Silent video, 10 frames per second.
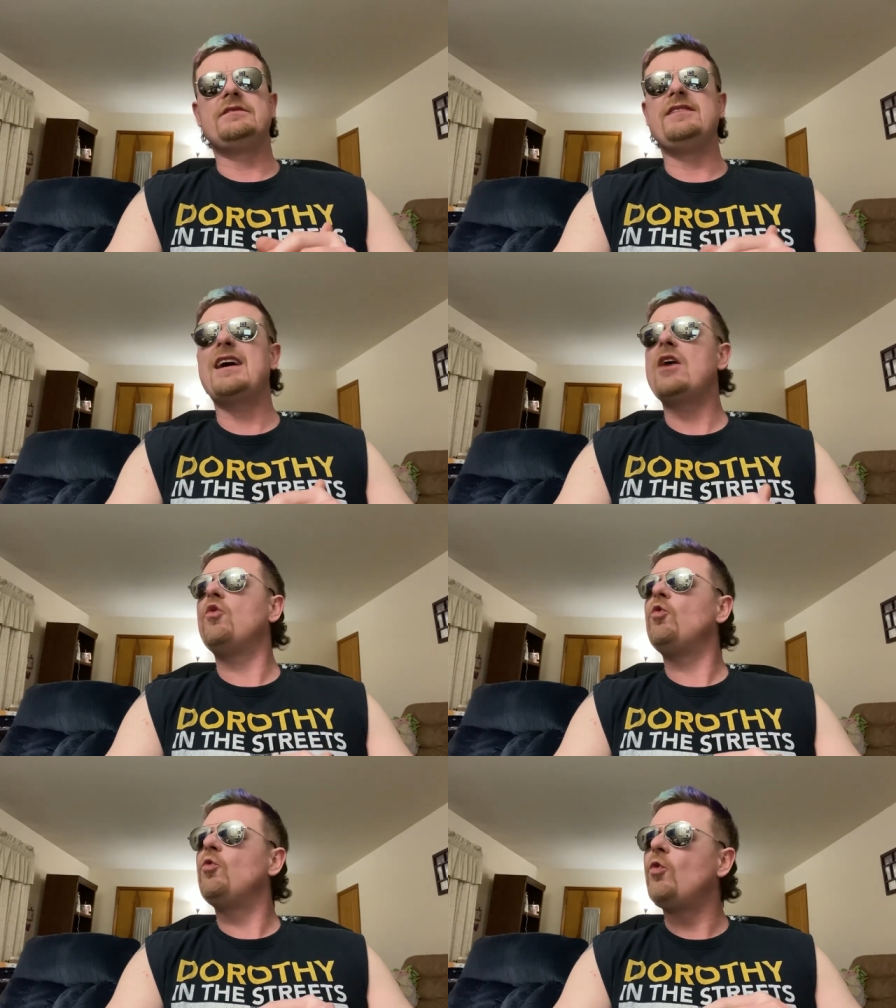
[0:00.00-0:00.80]
Not
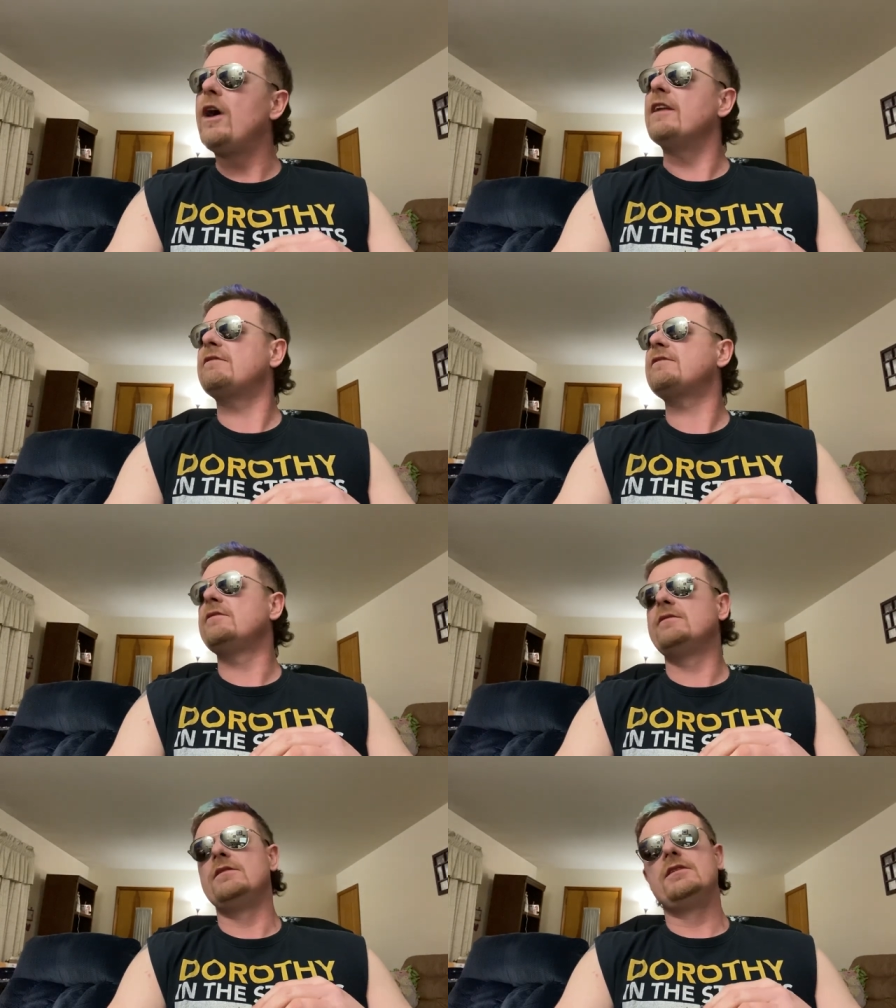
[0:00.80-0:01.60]
once
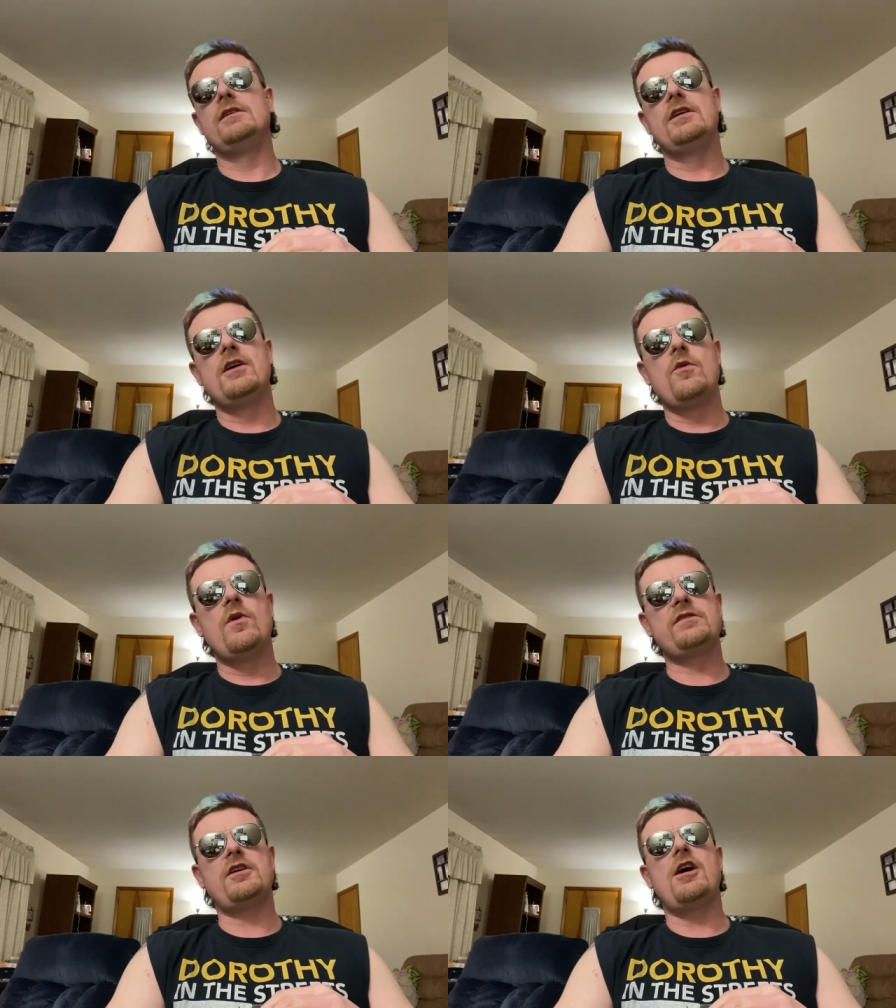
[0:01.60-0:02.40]

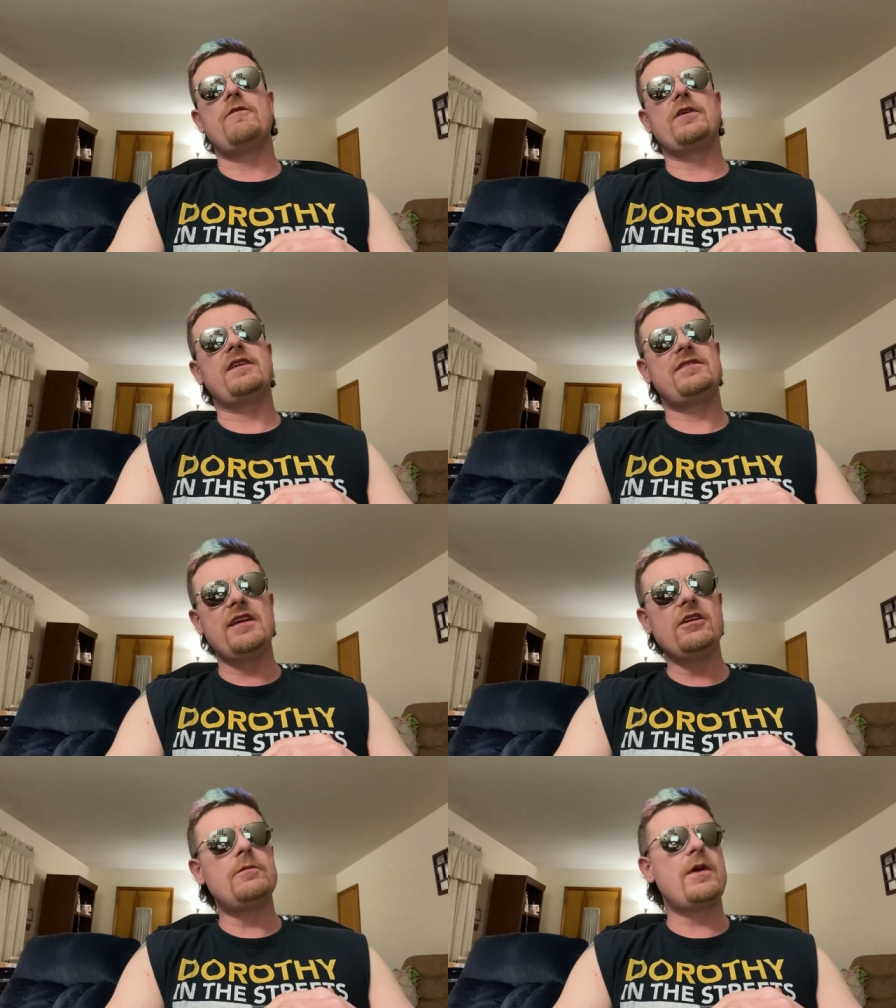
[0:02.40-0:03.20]
was I offered a
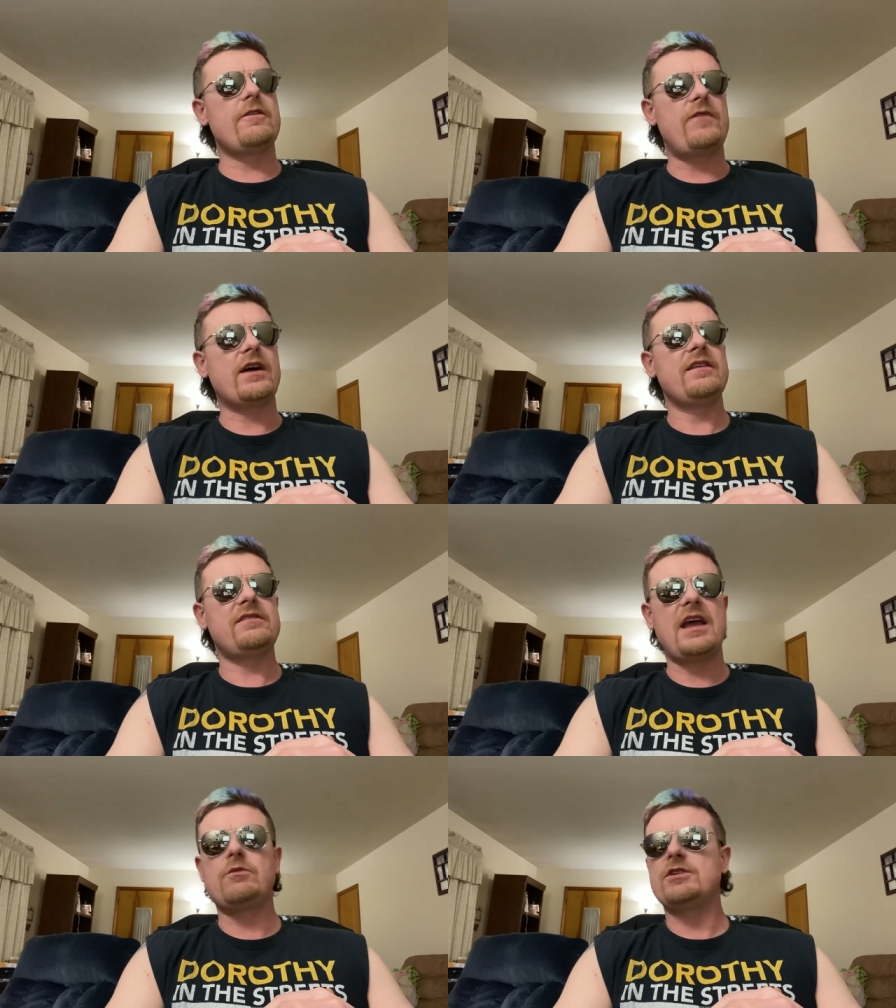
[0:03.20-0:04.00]
single motherfucking
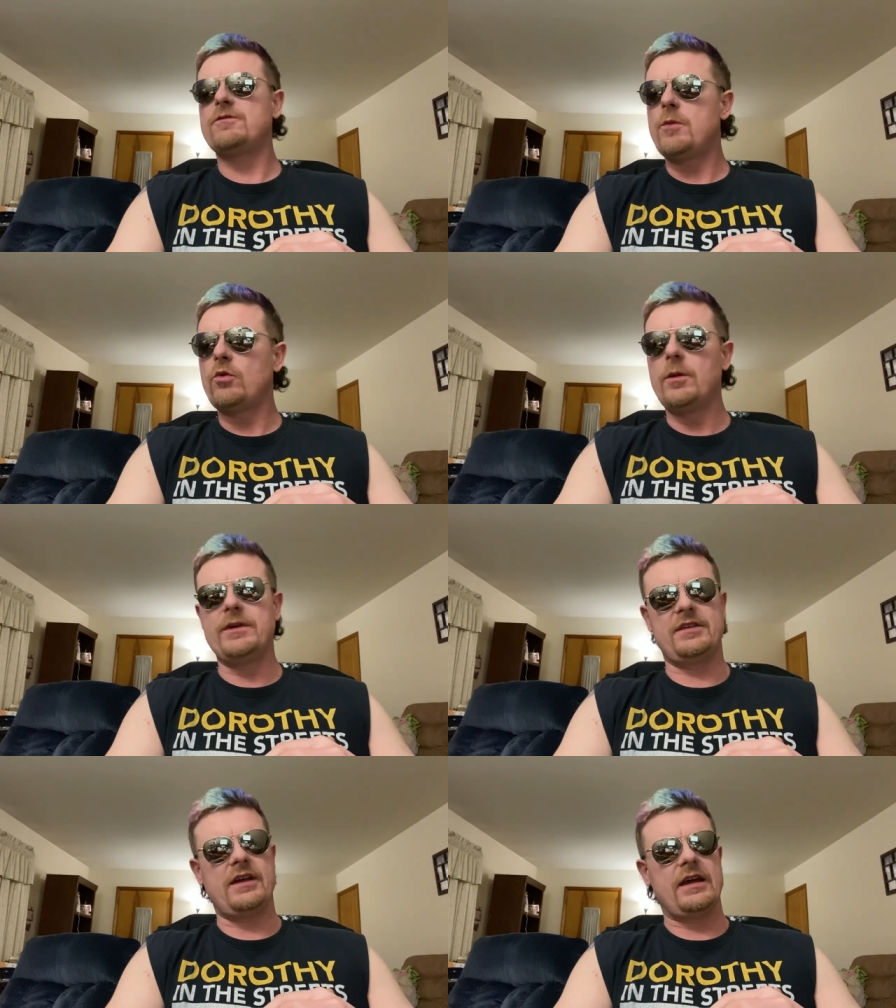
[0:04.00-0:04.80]
sandwich from a
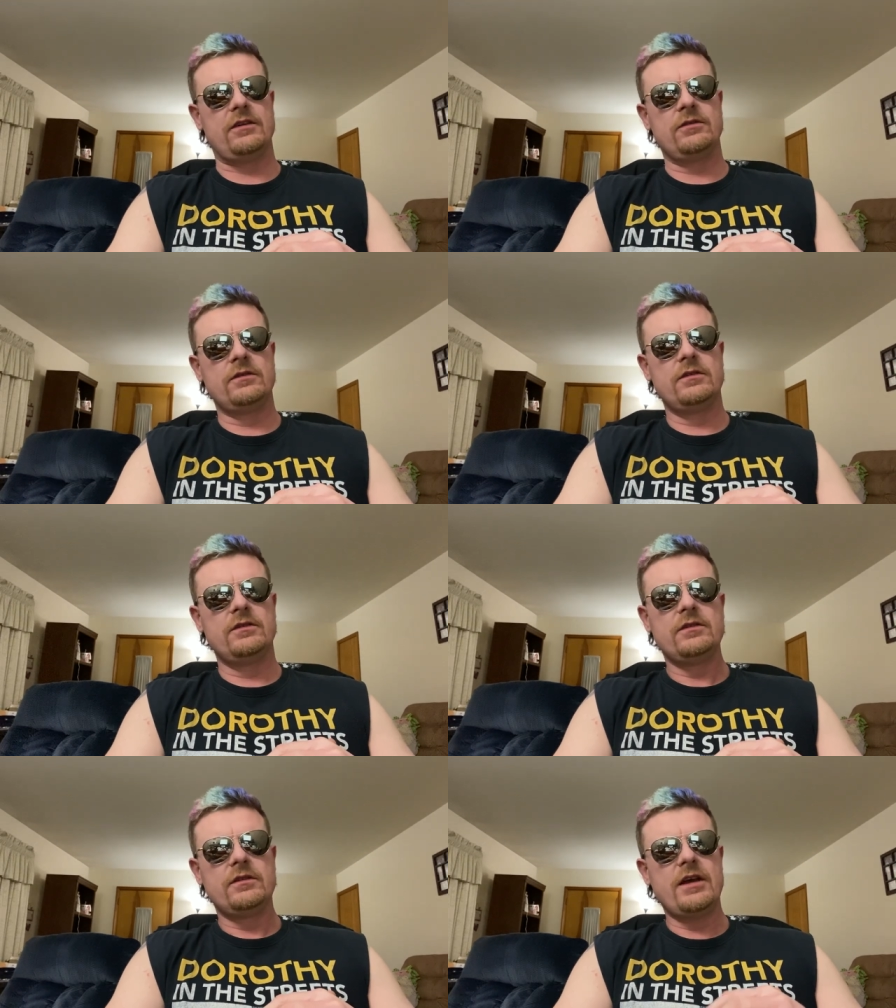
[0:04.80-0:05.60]
woman today.
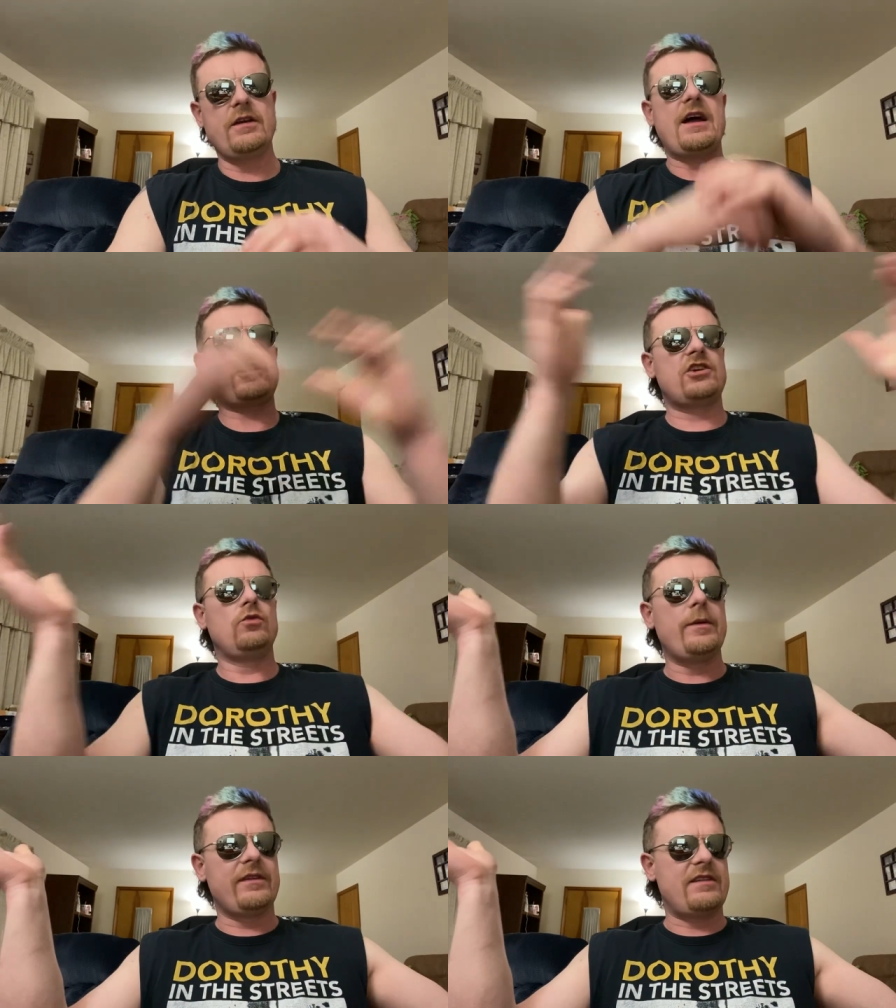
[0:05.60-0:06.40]
International
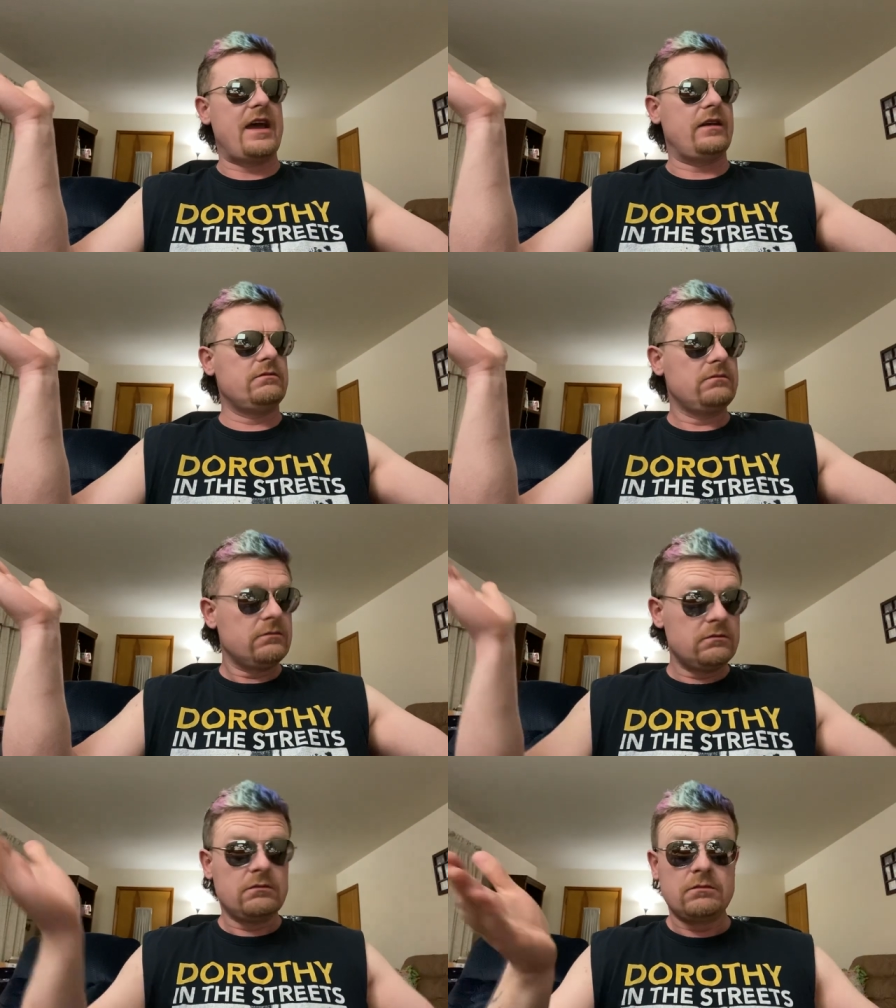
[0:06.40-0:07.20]
Women's Day.
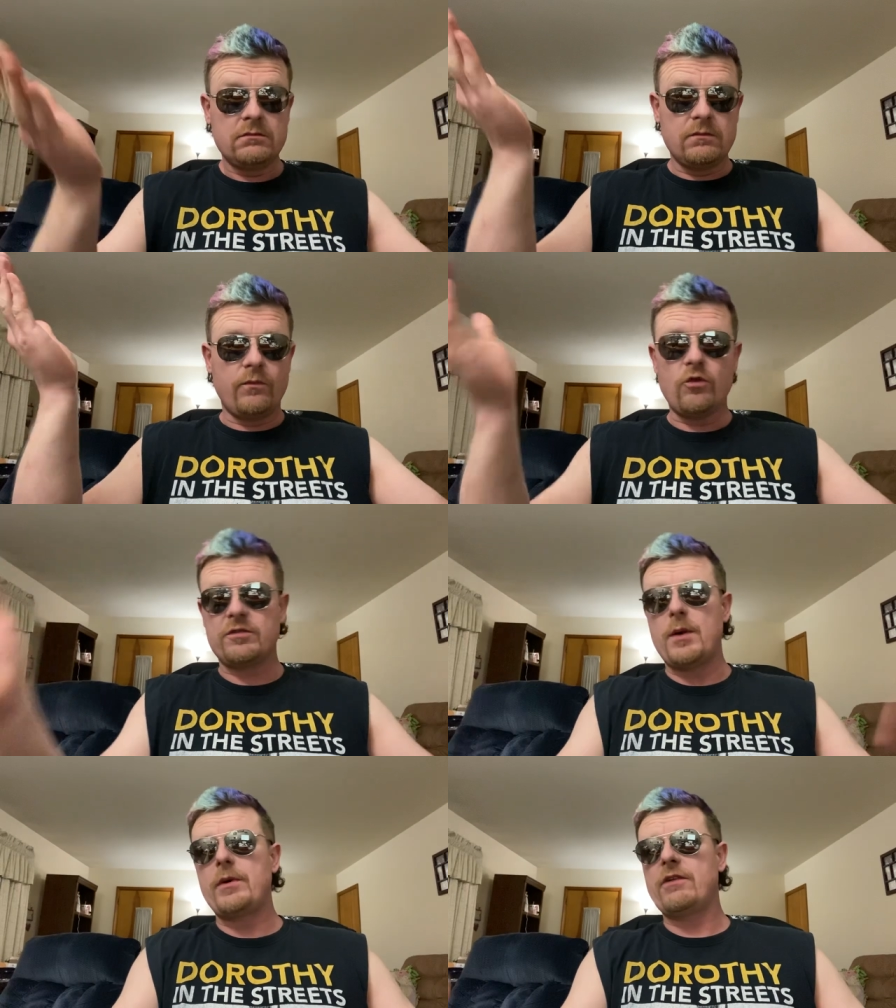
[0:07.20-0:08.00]
Where's
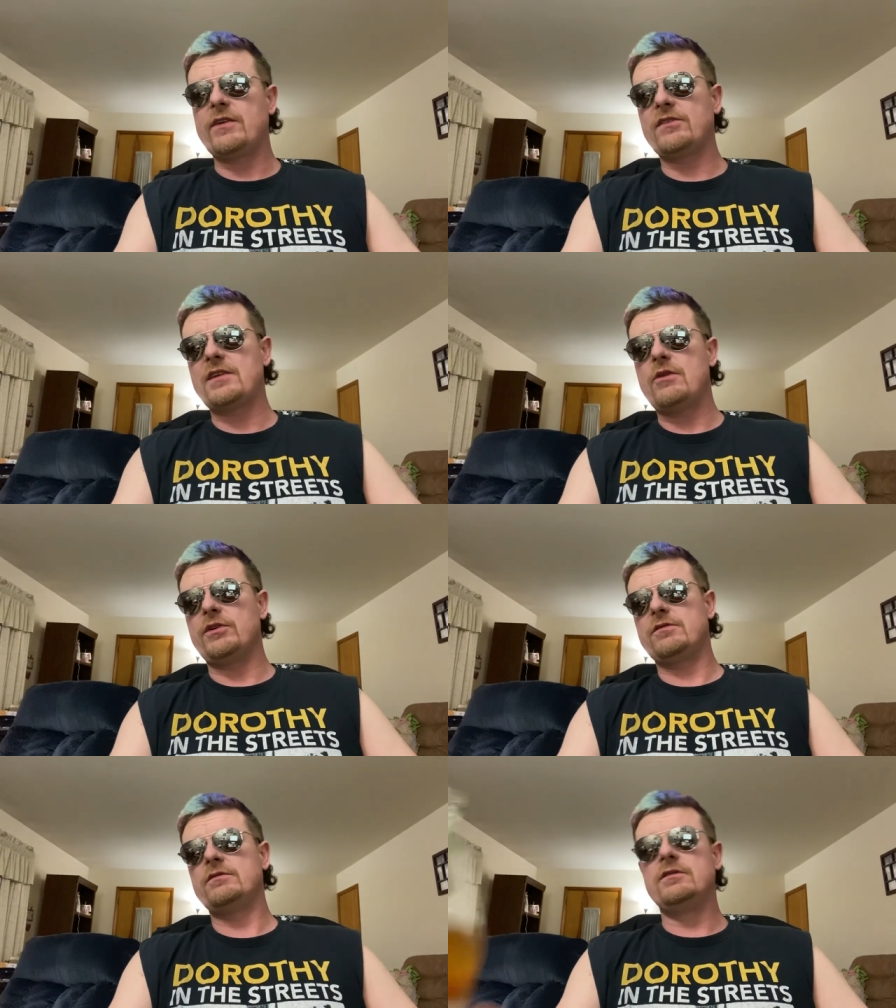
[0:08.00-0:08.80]
my motherfucking
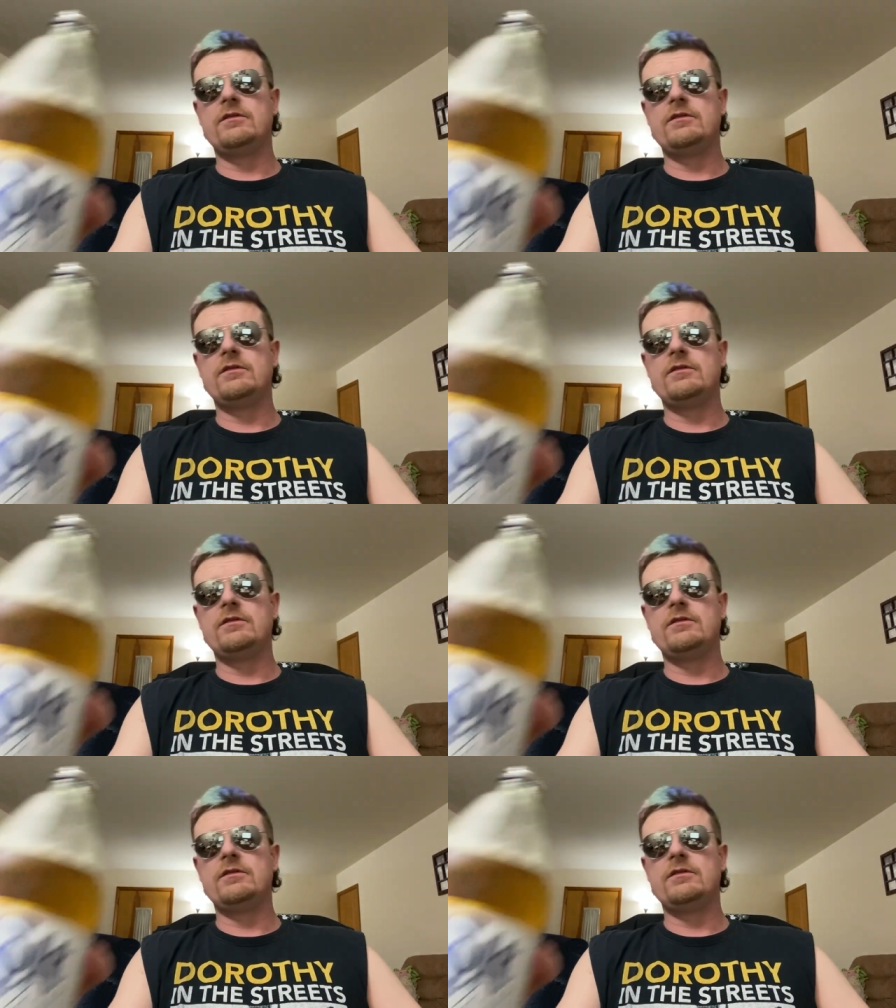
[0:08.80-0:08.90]
sandwich?